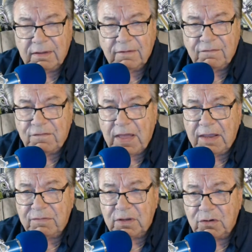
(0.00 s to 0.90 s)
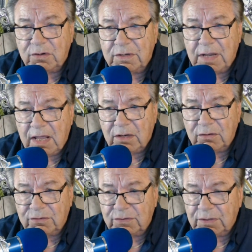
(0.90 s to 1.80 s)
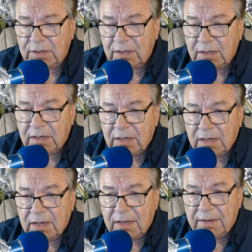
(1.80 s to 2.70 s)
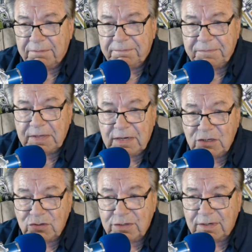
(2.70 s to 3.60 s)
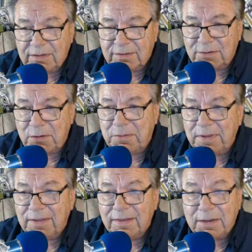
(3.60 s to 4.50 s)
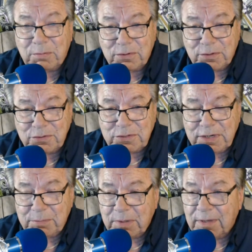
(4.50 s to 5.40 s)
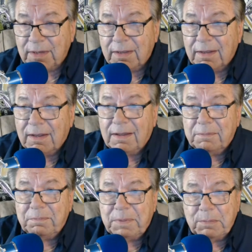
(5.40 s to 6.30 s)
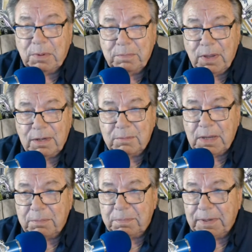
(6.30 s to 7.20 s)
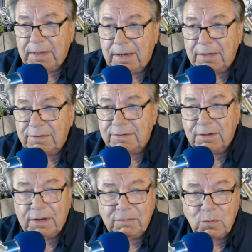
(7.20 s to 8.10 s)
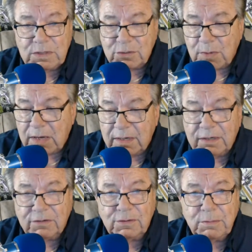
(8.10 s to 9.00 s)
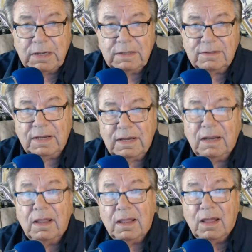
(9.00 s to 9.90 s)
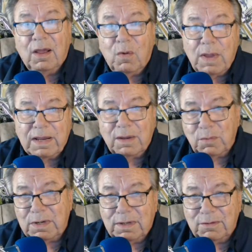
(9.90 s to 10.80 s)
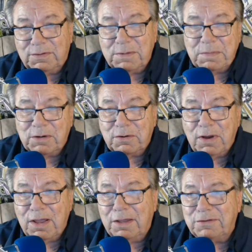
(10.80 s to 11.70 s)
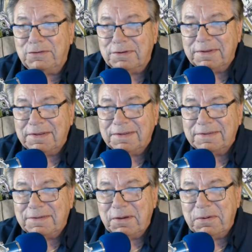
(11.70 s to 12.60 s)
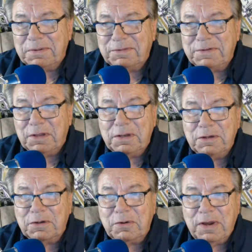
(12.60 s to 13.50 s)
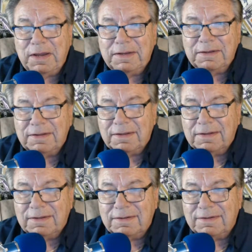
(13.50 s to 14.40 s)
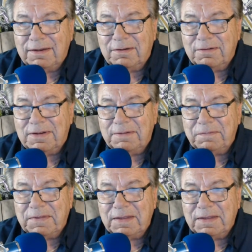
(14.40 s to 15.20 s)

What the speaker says: $500 an engine. So they were dirt cheap. People bought them up, and I still, every once in a while, I hear somebody saying, "Oh, I got one of those in my garage." So it's still in the crate. So